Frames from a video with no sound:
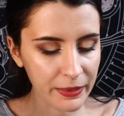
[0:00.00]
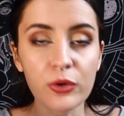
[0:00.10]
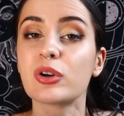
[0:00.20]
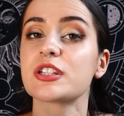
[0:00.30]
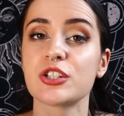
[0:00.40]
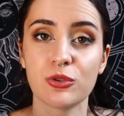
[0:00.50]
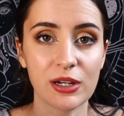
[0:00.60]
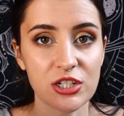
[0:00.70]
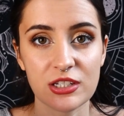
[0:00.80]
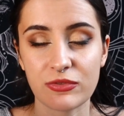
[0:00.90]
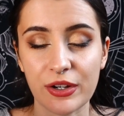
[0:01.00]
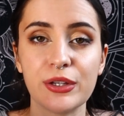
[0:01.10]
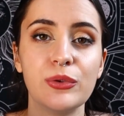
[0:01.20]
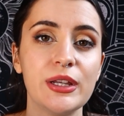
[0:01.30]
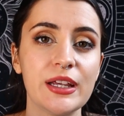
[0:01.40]
your situation is very
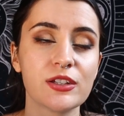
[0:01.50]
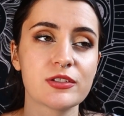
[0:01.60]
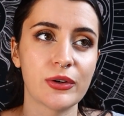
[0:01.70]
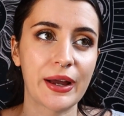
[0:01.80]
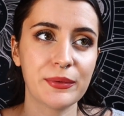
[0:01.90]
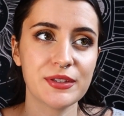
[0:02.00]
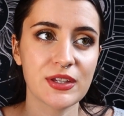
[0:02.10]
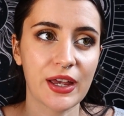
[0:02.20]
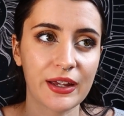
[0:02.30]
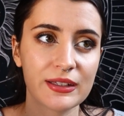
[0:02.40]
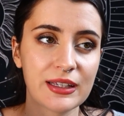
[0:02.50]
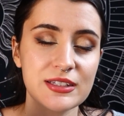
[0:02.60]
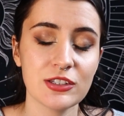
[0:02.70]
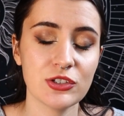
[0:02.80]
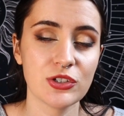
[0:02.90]
unique. So I would say
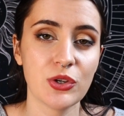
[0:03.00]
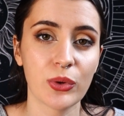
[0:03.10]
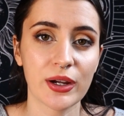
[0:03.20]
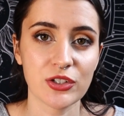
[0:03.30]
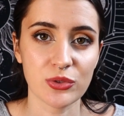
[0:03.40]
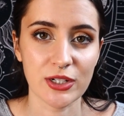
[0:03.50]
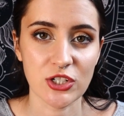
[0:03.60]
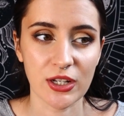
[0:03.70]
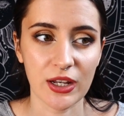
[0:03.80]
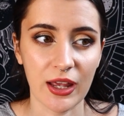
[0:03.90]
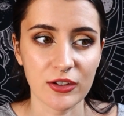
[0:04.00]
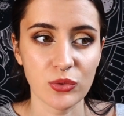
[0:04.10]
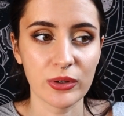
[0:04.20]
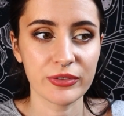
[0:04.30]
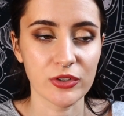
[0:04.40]
listen to your intuition and
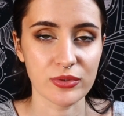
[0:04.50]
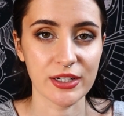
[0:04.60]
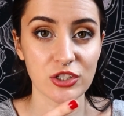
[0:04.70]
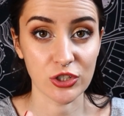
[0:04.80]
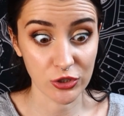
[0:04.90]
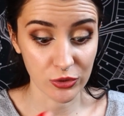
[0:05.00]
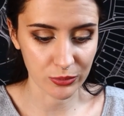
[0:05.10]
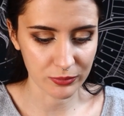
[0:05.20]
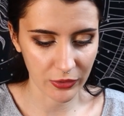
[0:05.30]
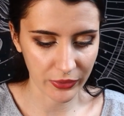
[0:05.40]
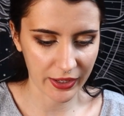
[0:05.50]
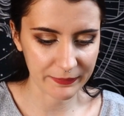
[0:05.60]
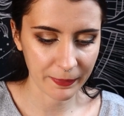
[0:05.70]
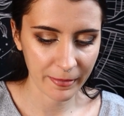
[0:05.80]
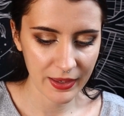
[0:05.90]
do what feels right to you,
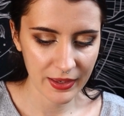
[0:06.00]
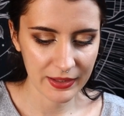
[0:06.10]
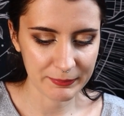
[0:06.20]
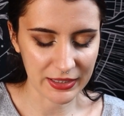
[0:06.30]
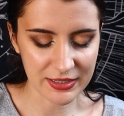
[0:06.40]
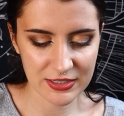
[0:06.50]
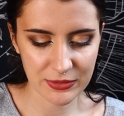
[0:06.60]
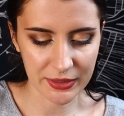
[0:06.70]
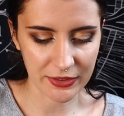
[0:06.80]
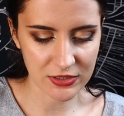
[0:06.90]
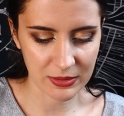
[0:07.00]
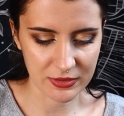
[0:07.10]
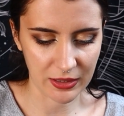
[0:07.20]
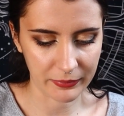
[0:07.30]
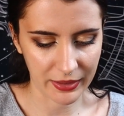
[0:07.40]
okay? But let's see what else
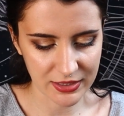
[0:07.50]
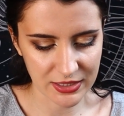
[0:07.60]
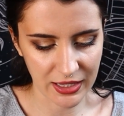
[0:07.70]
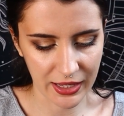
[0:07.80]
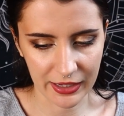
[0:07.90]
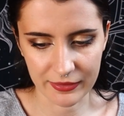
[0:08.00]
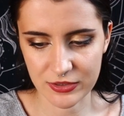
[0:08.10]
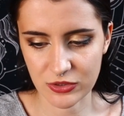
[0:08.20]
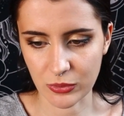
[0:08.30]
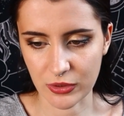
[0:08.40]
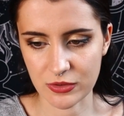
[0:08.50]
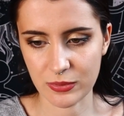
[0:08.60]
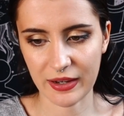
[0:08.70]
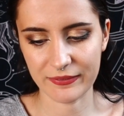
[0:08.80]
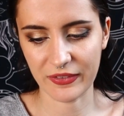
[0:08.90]
comes up next to that Eight of Swords.
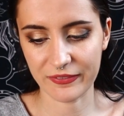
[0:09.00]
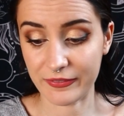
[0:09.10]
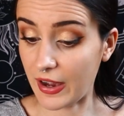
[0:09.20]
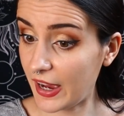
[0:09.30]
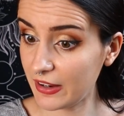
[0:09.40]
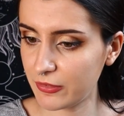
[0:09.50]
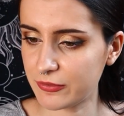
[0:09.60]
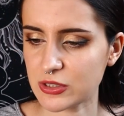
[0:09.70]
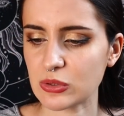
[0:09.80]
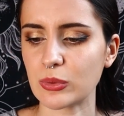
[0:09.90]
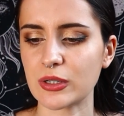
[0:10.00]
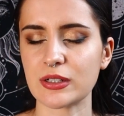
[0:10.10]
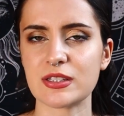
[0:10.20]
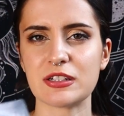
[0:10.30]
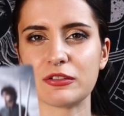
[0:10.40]
We have the Five of Swords,